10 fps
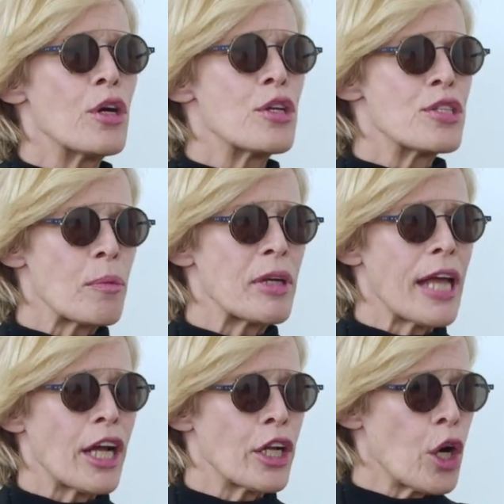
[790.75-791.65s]
someone
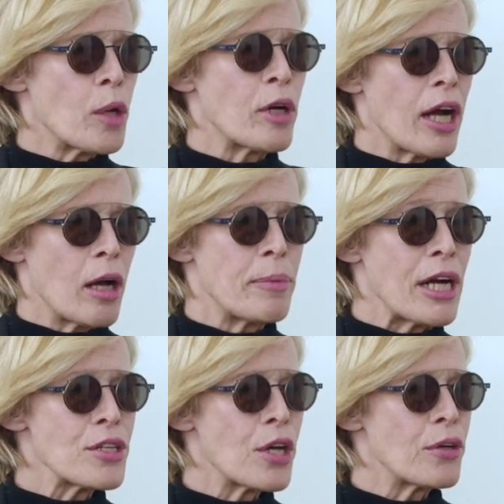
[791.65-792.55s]
like an Omar
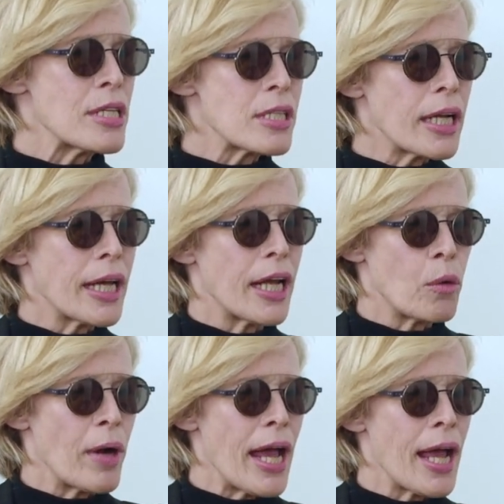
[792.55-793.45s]
Alberto, he's going to get
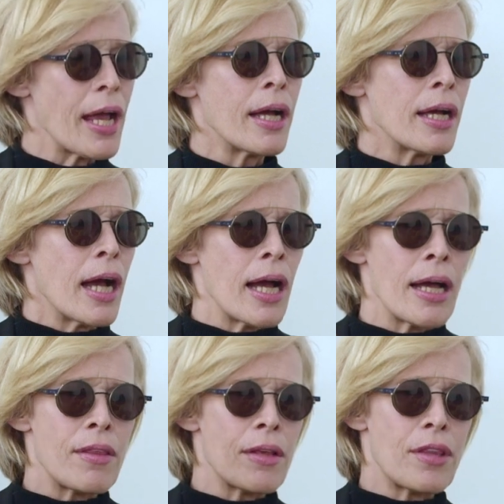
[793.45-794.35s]
away.
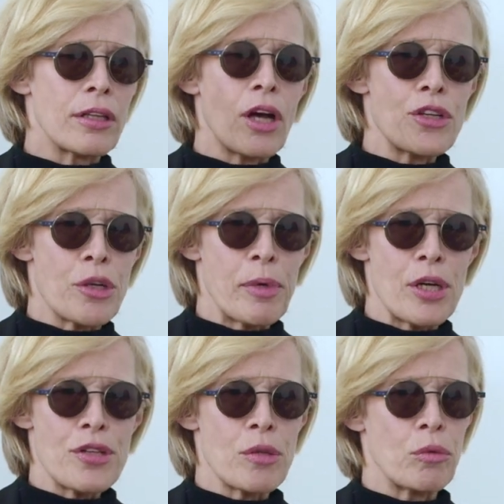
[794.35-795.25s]
The larger
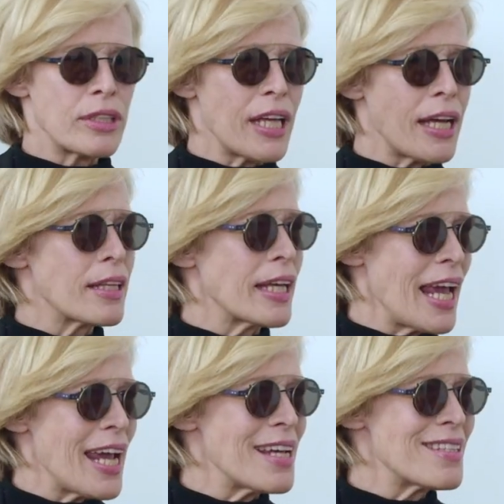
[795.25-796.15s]
person will take the
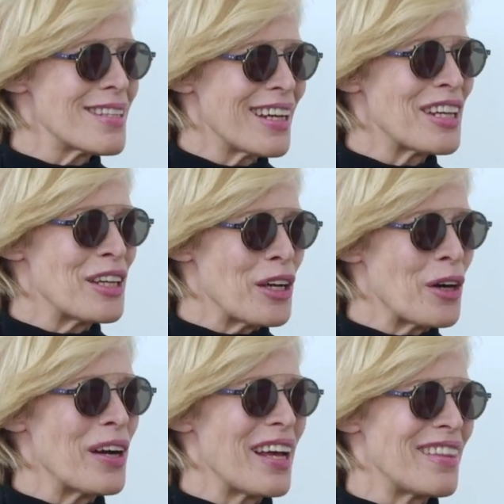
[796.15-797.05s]
case,
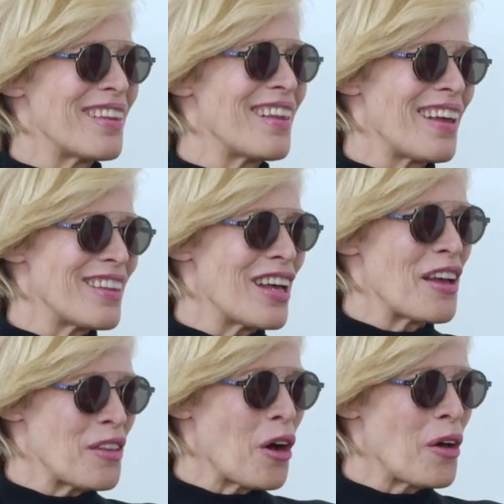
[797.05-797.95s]

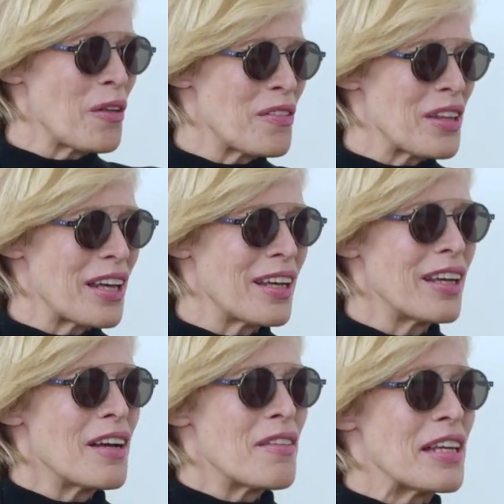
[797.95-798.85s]
and all of the
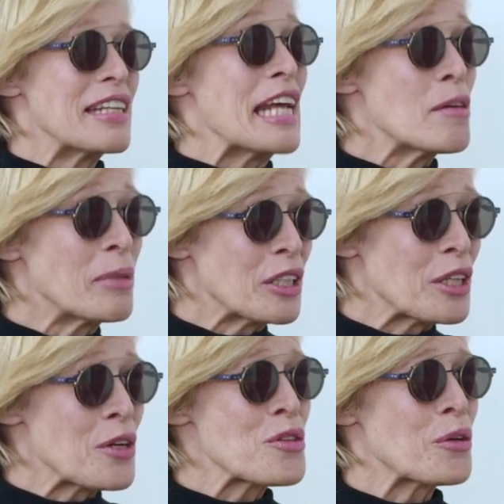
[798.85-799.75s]

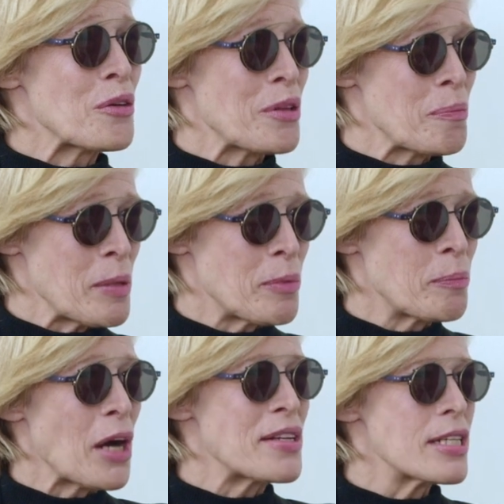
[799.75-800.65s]
enablers or the people
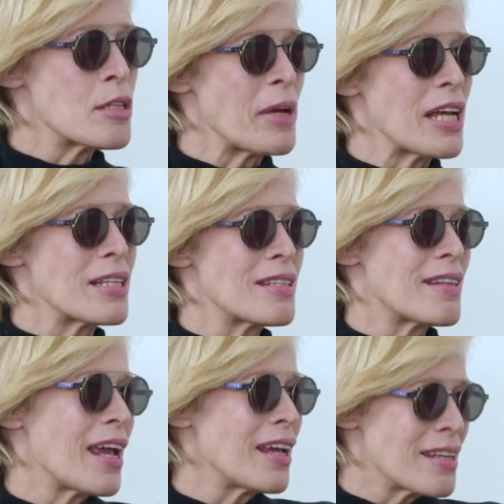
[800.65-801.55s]
participants,
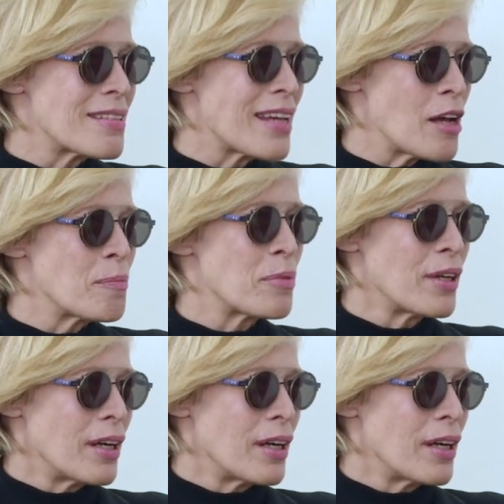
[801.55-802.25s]
they escape,